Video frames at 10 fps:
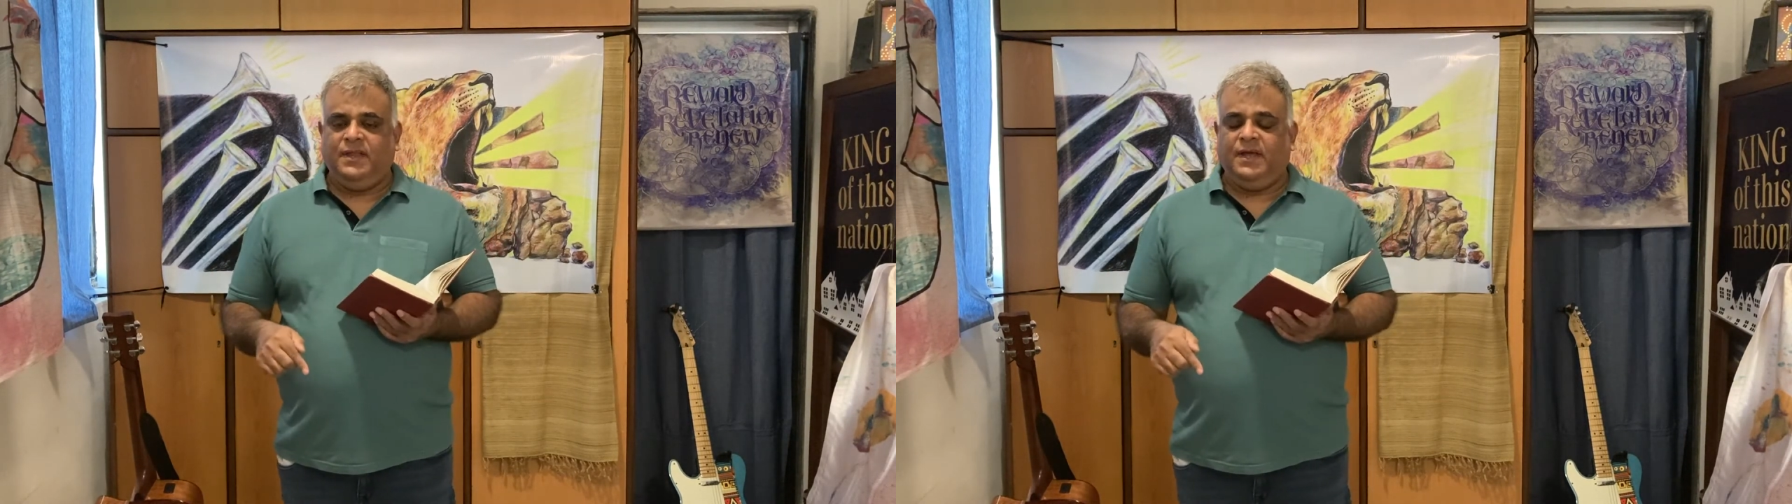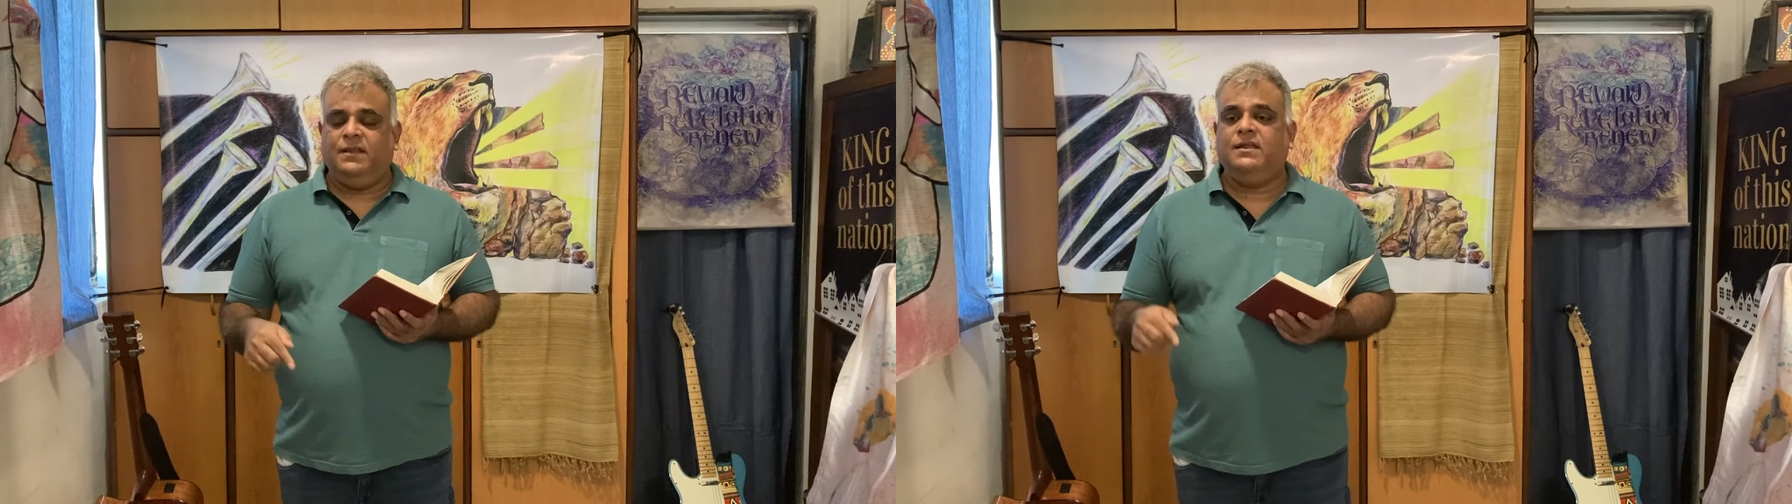
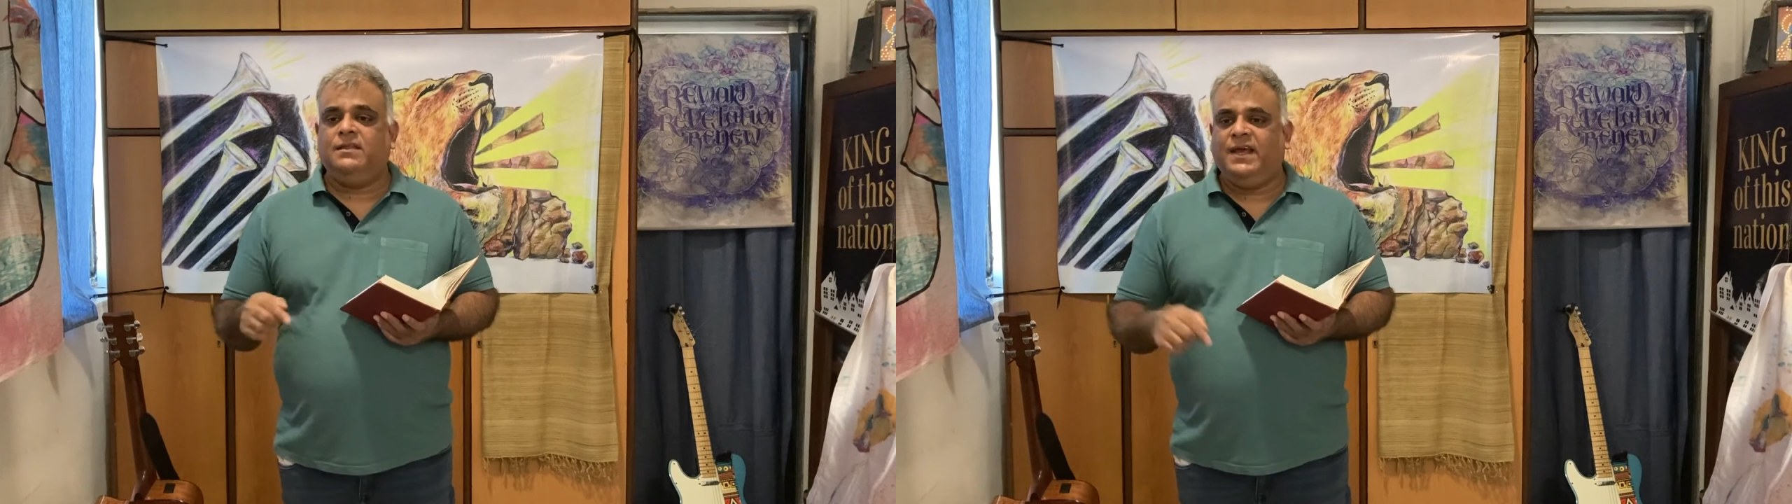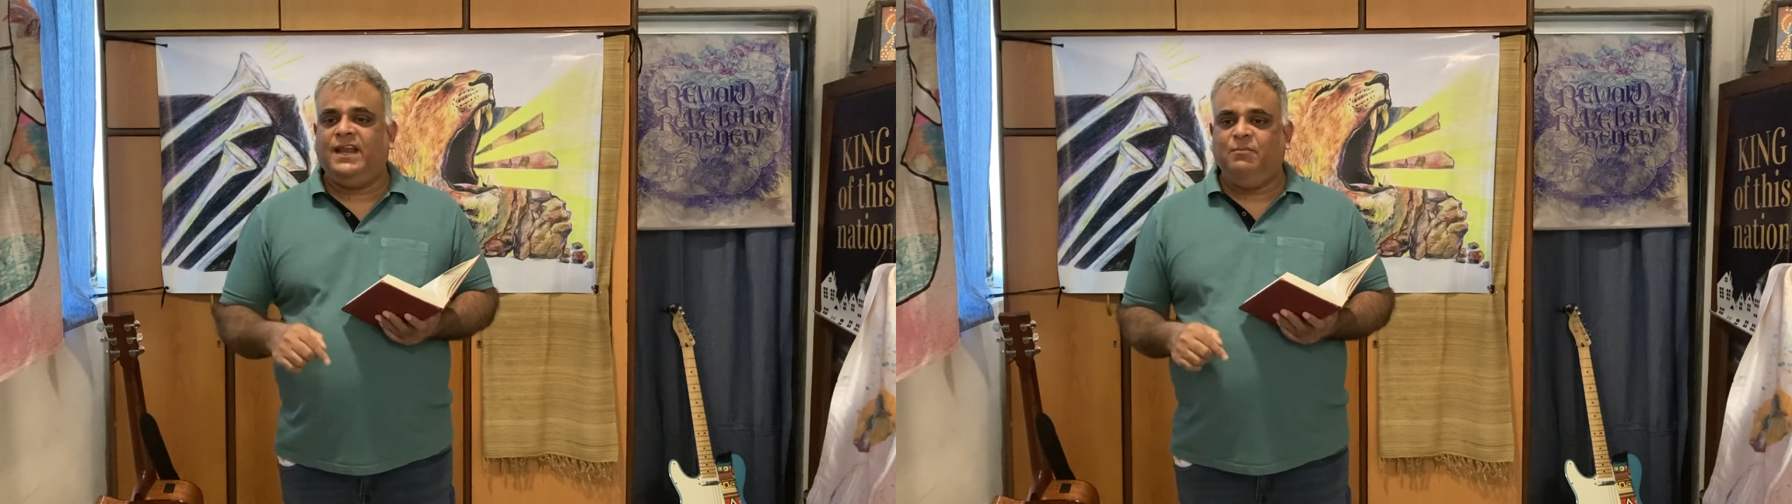and
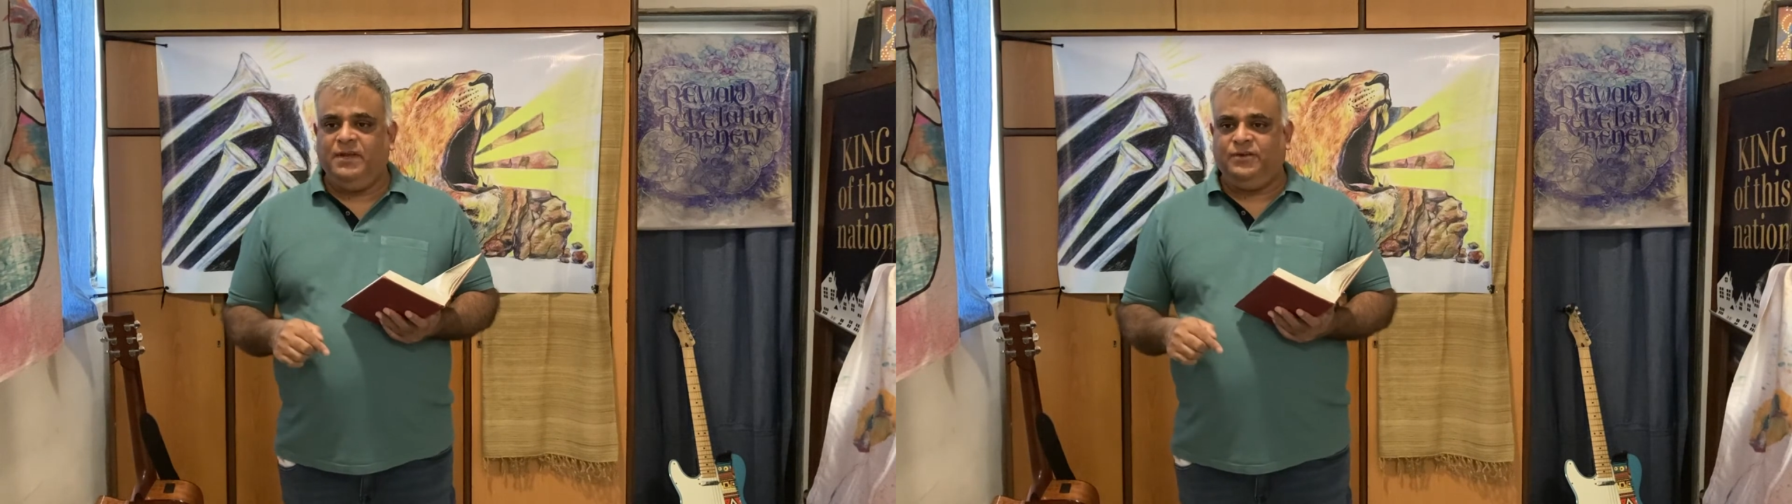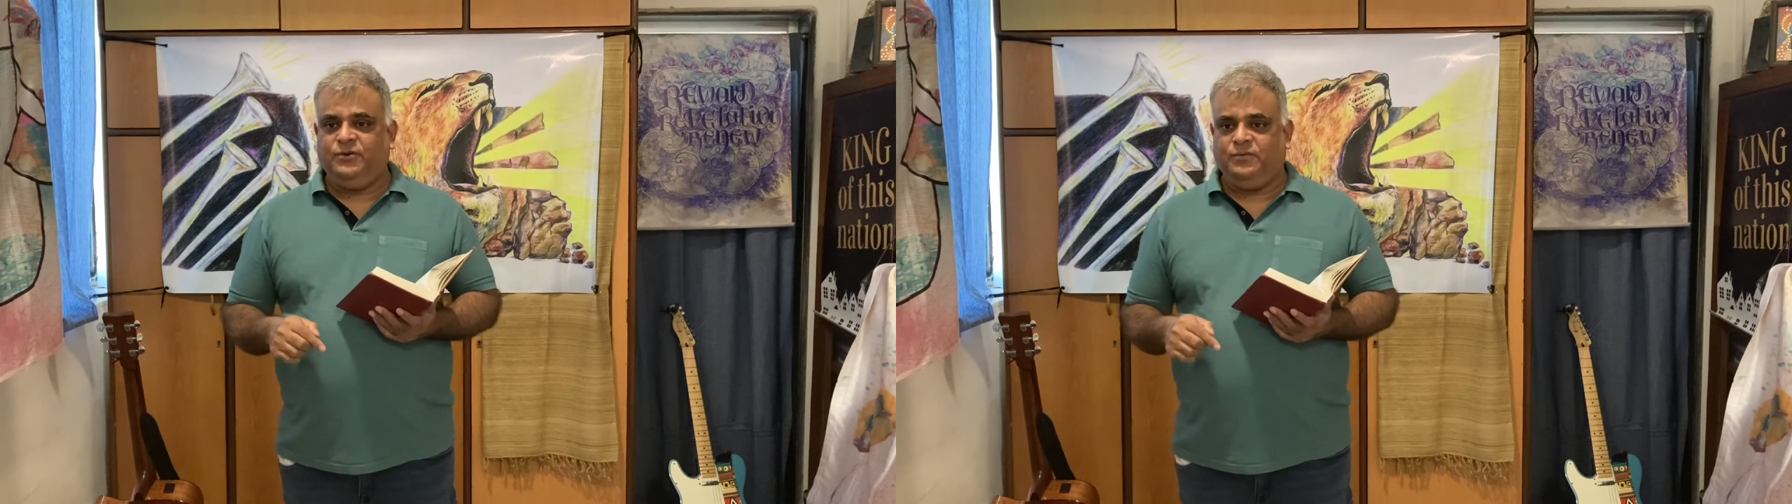says, can I
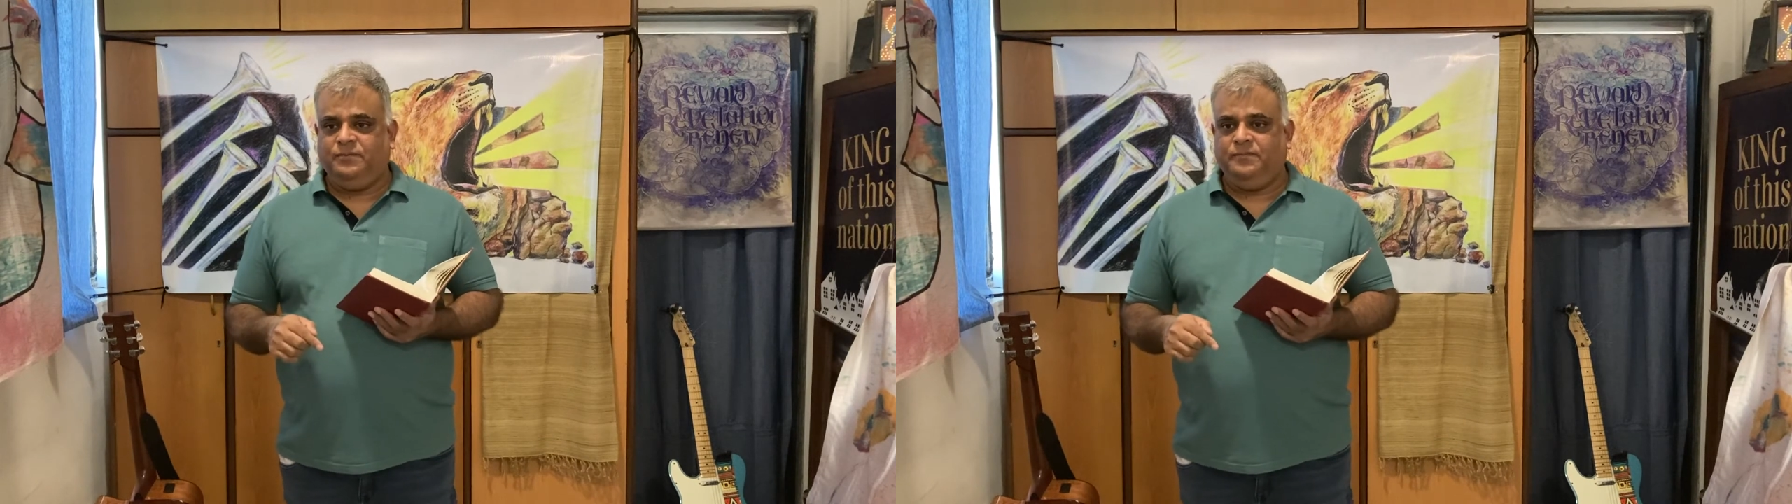meet you?